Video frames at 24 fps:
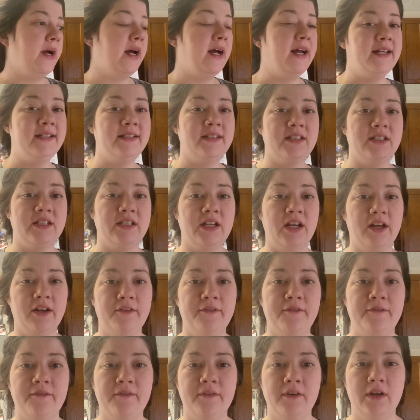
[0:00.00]

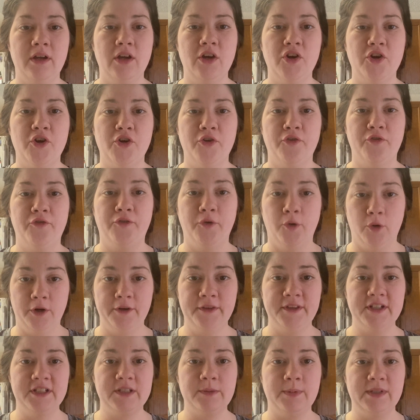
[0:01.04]
stuff for
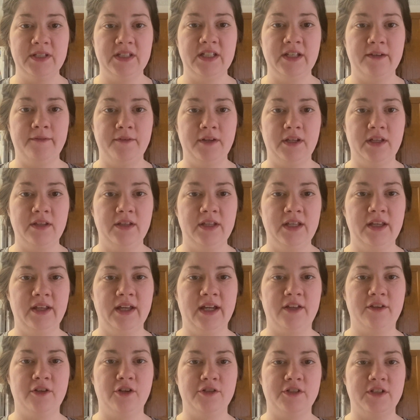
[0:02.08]
this specifically,
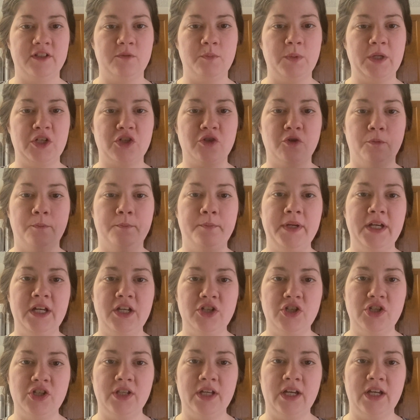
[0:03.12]
like there's a special
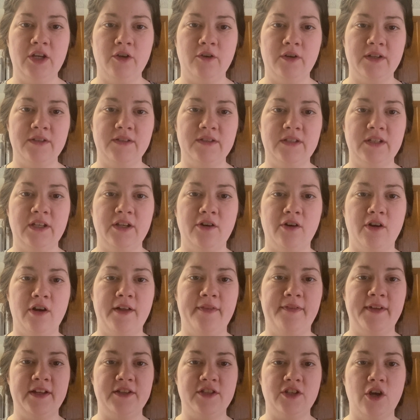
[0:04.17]
bench that you can sit on
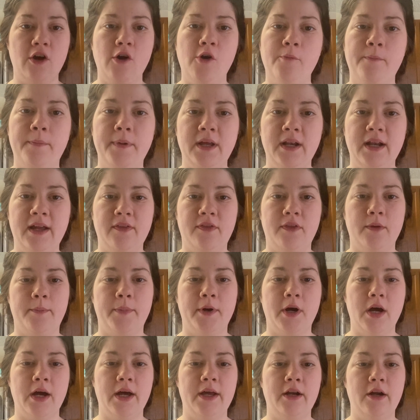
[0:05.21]
that's open at the
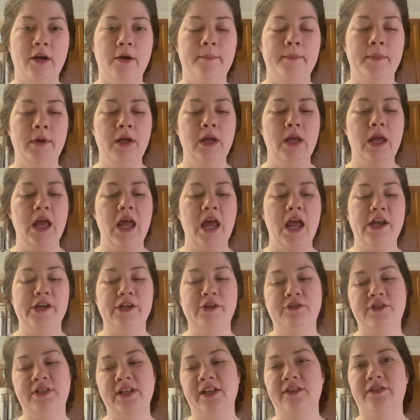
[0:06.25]
bottom, and you
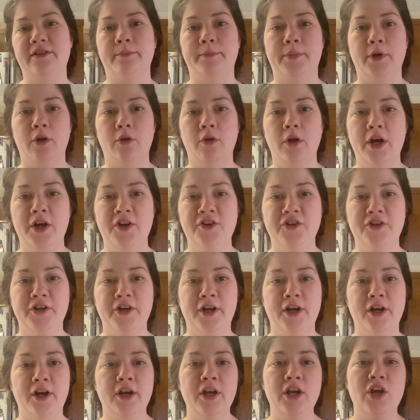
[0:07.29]
set the bowl
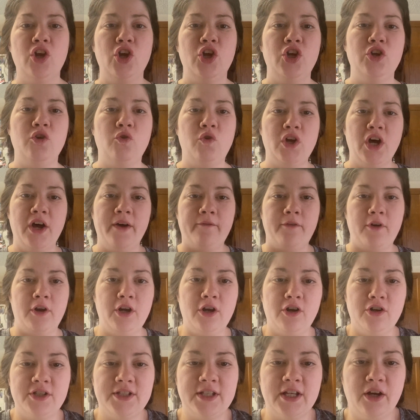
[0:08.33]
under. You cover
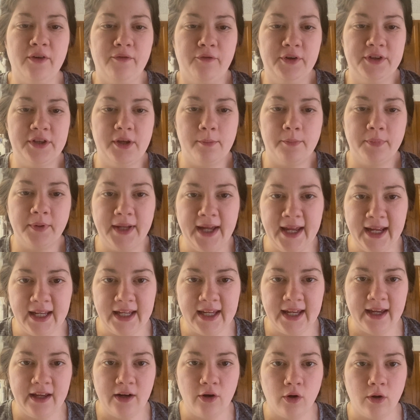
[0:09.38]
yourself with a
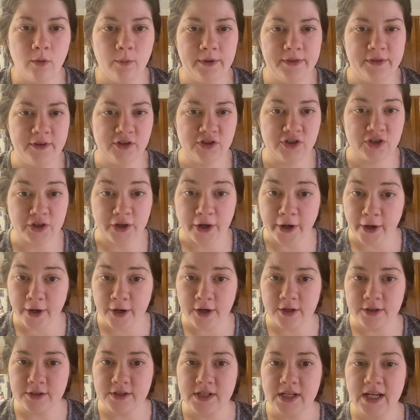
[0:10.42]
blanket or with a
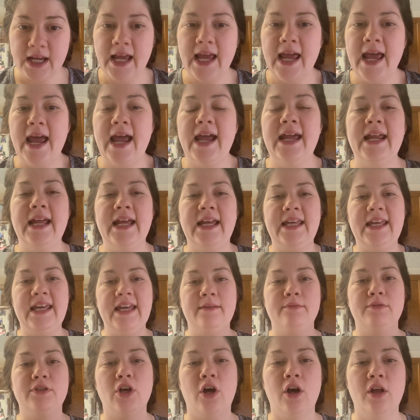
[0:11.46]
skirt, and it
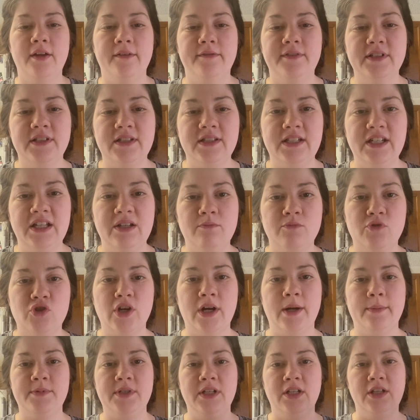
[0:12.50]
keeps all of the steam
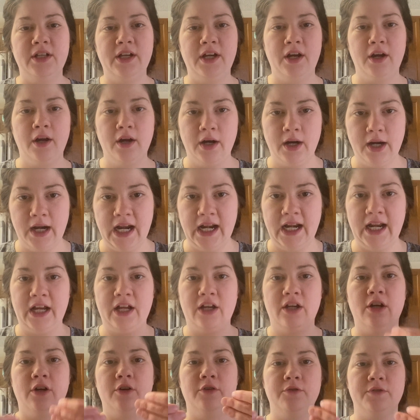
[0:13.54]
trapped in there, and it
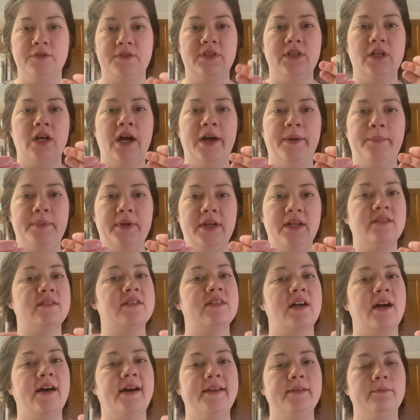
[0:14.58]
goes up
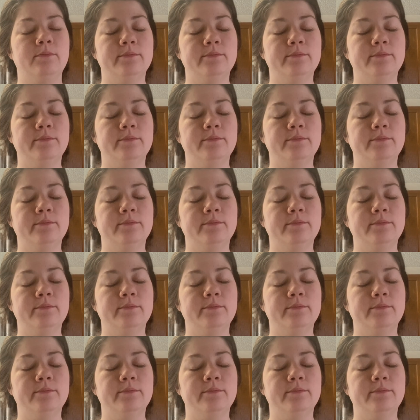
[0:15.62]
inside.